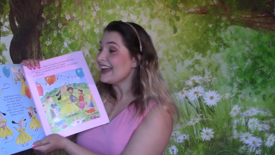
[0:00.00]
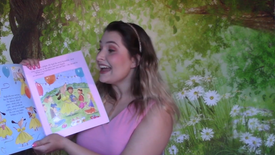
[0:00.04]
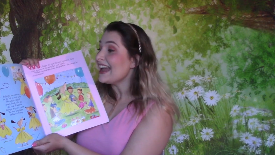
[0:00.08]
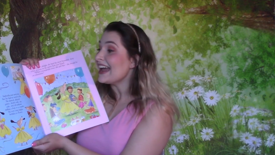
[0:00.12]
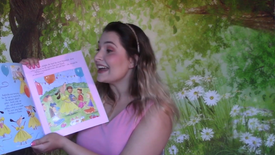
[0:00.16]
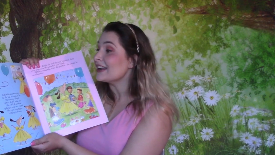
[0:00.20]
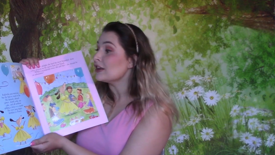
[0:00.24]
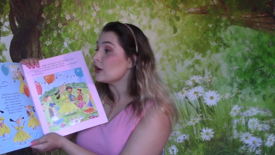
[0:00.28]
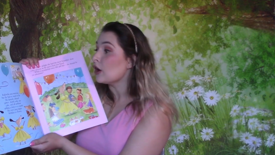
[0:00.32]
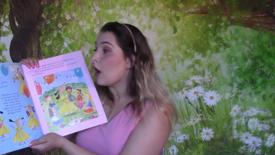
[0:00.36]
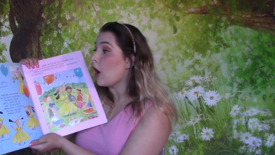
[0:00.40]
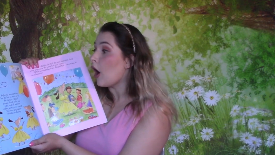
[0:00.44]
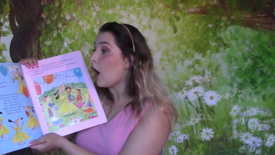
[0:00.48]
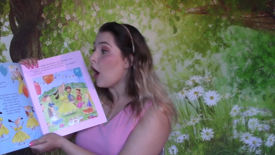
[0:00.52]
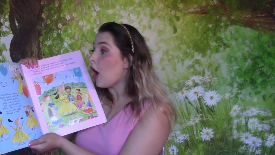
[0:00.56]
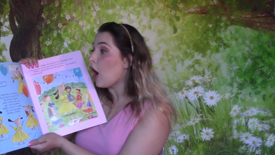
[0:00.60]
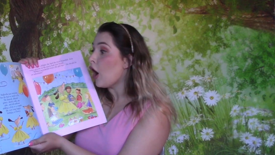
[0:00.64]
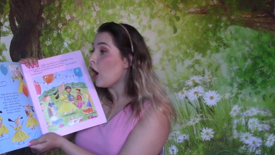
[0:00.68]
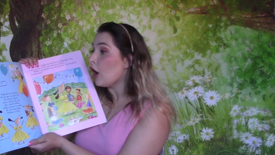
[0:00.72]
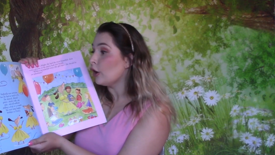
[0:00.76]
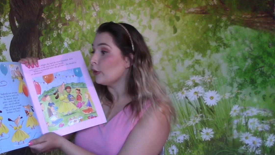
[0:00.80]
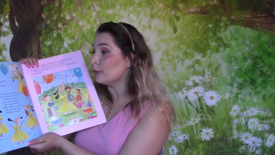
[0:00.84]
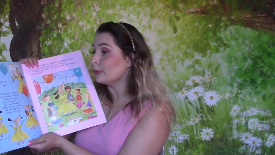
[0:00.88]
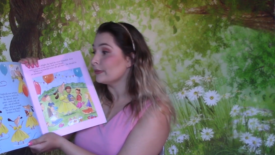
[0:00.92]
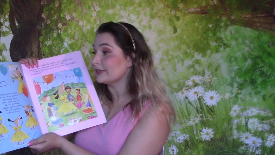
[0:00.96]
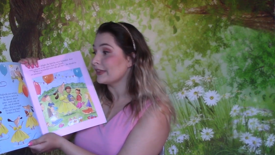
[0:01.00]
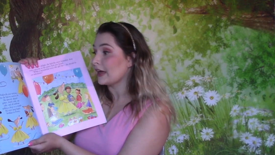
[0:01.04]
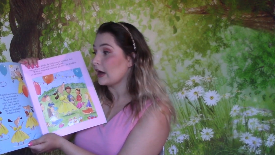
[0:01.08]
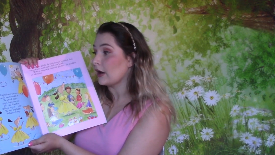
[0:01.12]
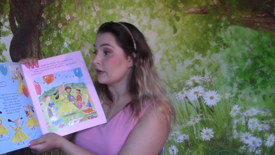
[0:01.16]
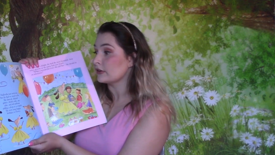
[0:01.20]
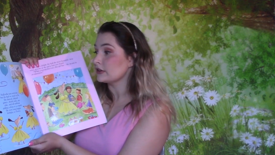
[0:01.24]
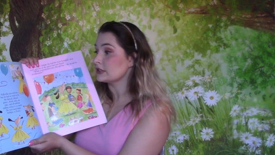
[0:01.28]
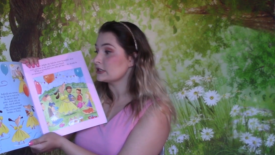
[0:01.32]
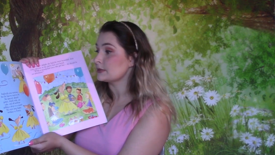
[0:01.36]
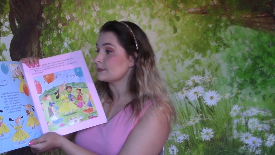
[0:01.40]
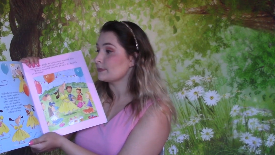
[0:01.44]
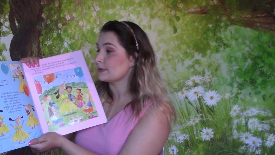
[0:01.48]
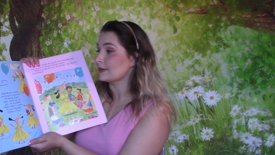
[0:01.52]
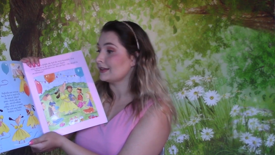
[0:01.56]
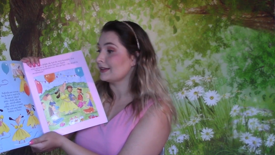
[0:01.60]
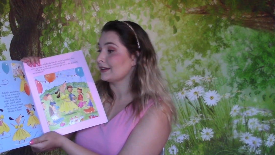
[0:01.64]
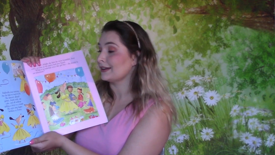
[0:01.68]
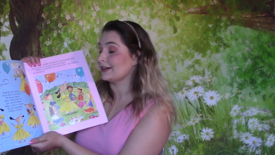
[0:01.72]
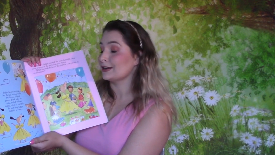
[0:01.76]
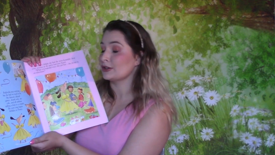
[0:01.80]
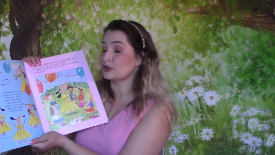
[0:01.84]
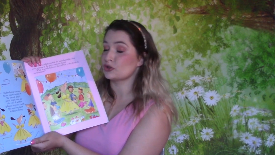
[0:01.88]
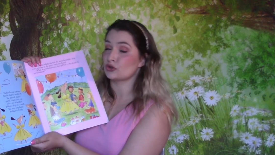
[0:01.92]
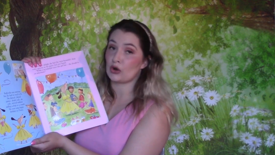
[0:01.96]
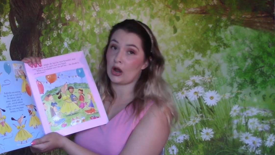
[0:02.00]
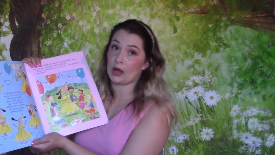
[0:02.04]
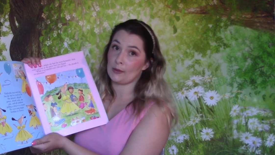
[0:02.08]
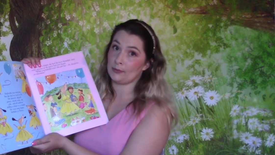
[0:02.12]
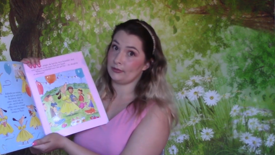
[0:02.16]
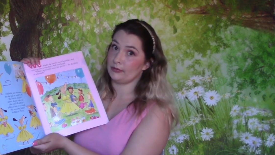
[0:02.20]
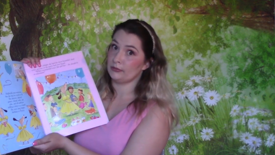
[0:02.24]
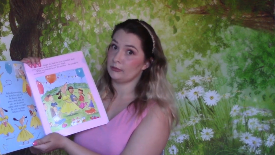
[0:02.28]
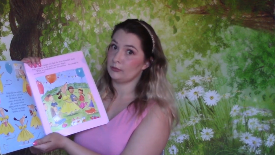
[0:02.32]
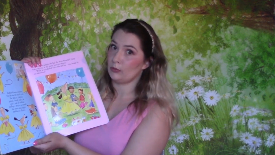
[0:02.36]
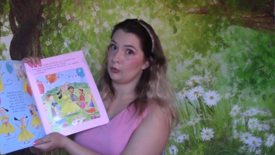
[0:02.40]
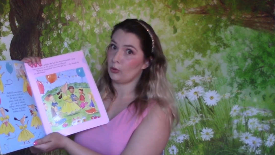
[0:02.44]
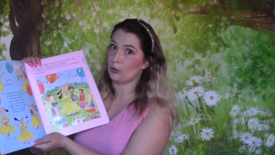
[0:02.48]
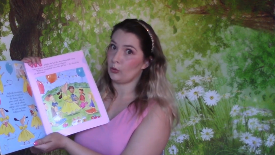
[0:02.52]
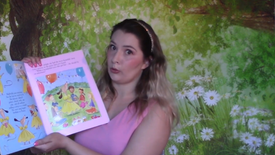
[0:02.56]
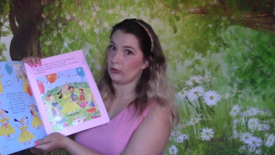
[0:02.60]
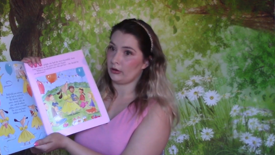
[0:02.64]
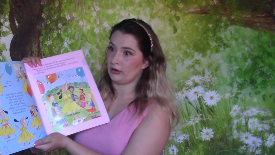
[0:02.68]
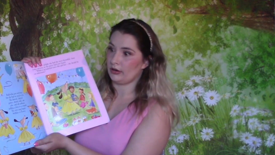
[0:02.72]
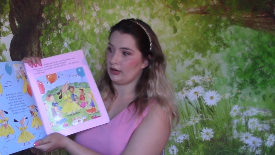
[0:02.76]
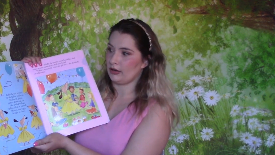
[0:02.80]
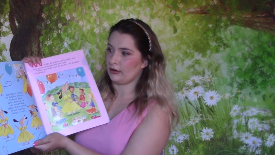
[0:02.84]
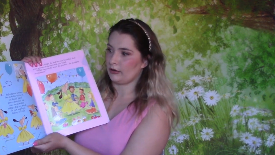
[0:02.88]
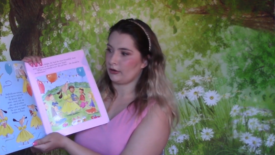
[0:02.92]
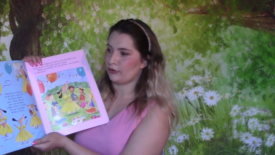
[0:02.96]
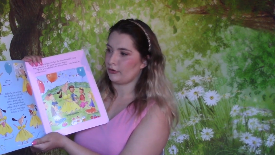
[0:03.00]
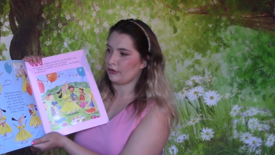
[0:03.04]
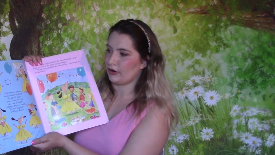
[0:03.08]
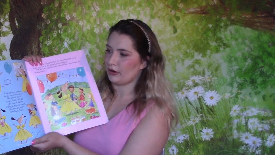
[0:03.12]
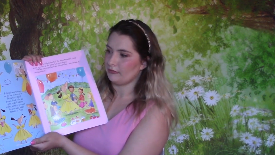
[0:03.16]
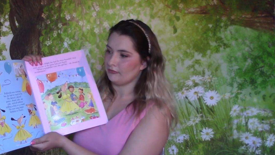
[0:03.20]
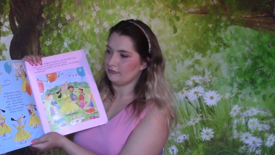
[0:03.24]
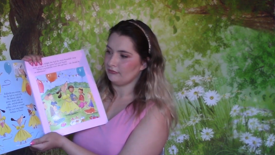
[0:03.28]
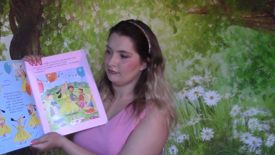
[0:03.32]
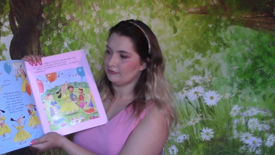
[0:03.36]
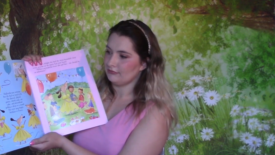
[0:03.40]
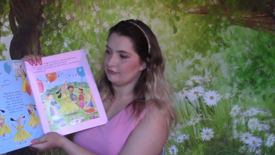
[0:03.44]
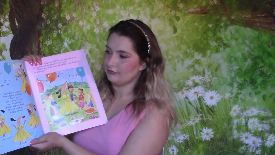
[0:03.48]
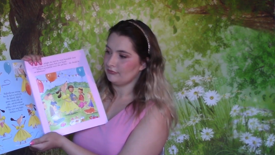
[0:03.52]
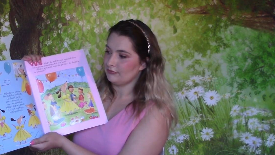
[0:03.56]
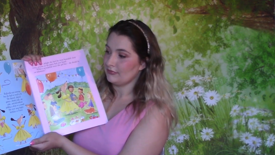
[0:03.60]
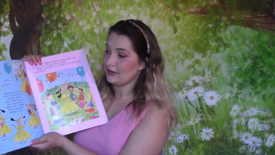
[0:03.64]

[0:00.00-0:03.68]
and all without spilling a drop or a crumb.